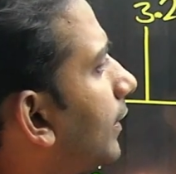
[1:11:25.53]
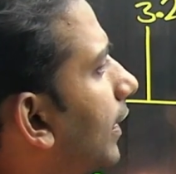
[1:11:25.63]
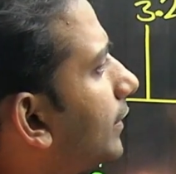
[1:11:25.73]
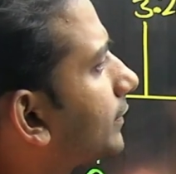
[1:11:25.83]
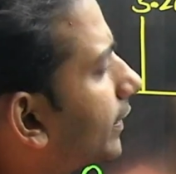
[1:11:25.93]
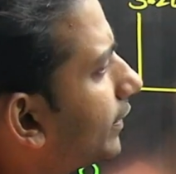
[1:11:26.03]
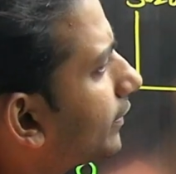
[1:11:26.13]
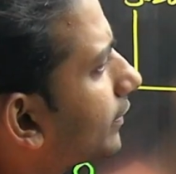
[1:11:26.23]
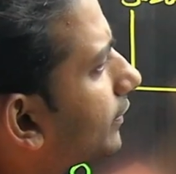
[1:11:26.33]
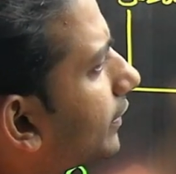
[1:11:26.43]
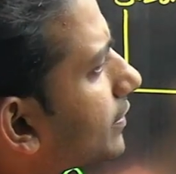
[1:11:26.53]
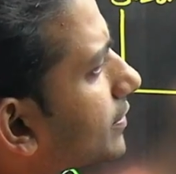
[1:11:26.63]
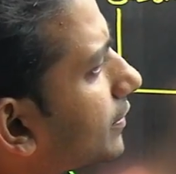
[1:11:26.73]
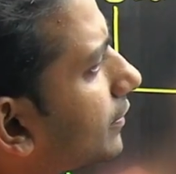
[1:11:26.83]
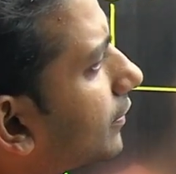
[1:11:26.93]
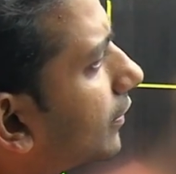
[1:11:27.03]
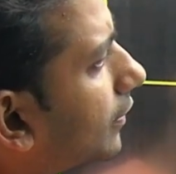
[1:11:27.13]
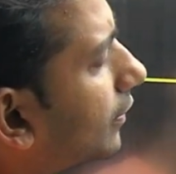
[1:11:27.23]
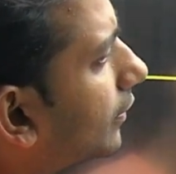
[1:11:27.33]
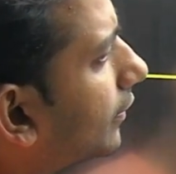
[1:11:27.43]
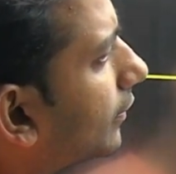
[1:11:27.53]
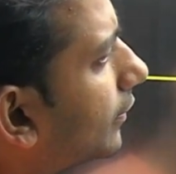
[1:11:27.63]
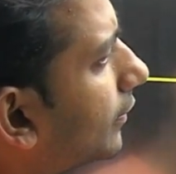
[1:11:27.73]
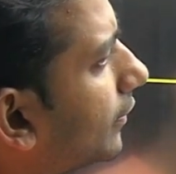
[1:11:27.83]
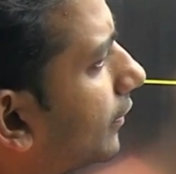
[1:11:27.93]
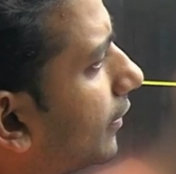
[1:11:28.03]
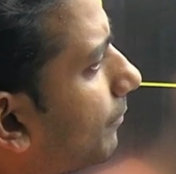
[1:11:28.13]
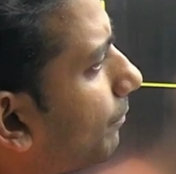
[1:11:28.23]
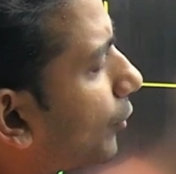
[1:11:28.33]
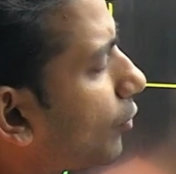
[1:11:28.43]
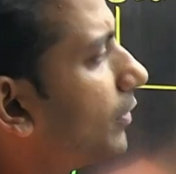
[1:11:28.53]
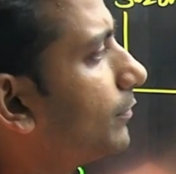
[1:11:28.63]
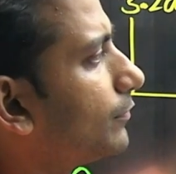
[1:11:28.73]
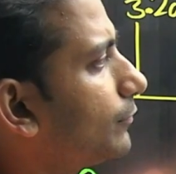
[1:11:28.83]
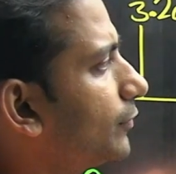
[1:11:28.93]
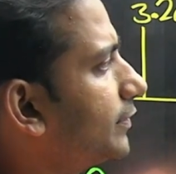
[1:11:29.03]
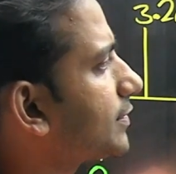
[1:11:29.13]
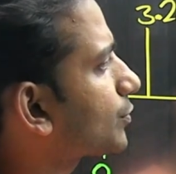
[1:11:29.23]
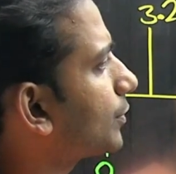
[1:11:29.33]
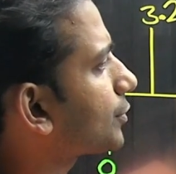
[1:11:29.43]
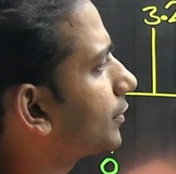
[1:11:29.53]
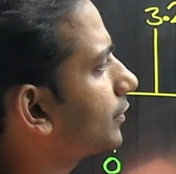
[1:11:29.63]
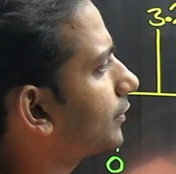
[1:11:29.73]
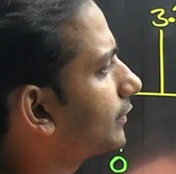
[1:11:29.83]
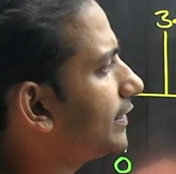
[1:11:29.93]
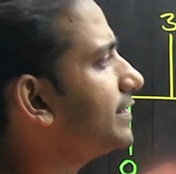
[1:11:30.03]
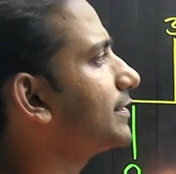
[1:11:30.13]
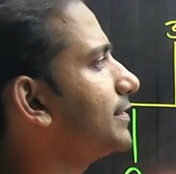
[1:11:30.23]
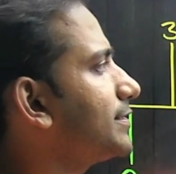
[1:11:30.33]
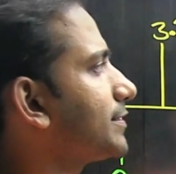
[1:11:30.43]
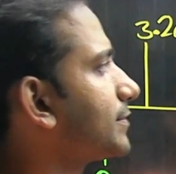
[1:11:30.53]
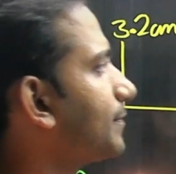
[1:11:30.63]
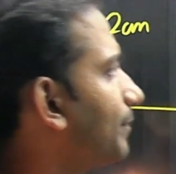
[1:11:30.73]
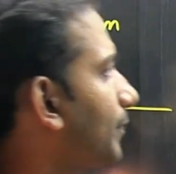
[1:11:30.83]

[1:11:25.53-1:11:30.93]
I think there is a problem with this question. The reason is